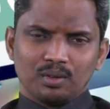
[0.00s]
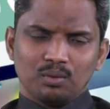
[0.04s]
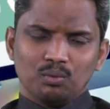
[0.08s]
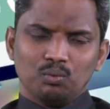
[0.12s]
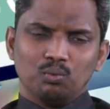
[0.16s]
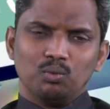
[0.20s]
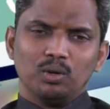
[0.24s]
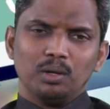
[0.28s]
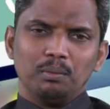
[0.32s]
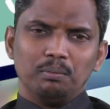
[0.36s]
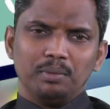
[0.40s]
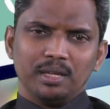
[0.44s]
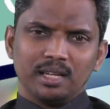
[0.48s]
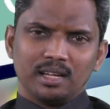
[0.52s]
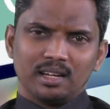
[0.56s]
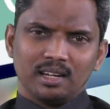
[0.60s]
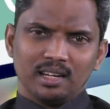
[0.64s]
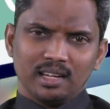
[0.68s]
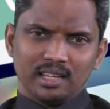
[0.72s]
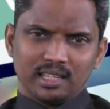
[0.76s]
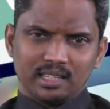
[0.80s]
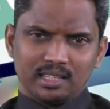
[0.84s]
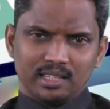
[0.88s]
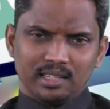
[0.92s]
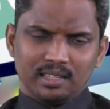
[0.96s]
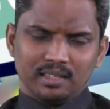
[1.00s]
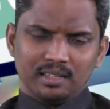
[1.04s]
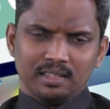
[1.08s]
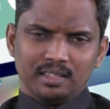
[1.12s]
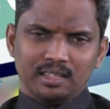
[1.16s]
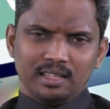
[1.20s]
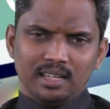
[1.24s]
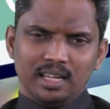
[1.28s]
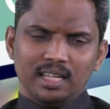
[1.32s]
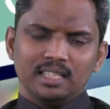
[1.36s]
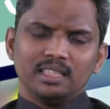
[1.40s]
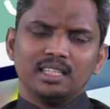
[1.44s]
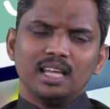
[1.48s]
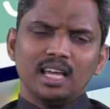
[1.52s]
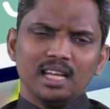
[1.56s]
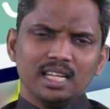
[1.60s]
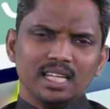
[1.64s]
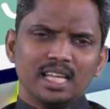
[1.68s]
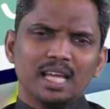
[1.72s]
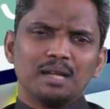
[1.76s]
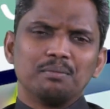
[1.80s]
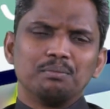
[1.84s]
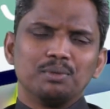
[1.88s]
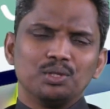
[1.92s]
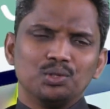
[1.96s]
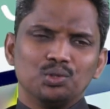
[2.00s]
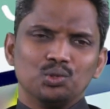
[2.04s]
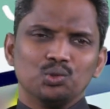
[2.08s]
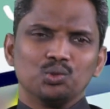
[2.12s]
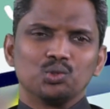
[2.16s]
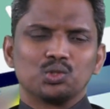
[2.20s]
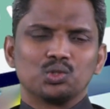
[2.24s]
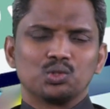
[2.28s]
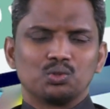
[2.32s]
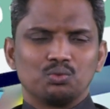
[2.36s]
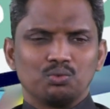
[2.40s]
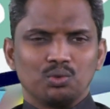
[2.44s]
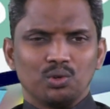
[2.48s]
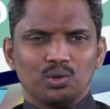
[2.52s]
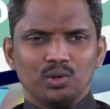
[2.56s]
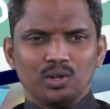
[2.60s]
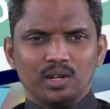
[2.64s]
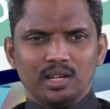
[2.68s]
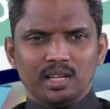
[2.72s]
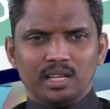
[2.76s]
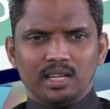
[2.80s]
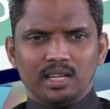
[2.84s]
will be collected and that can be used for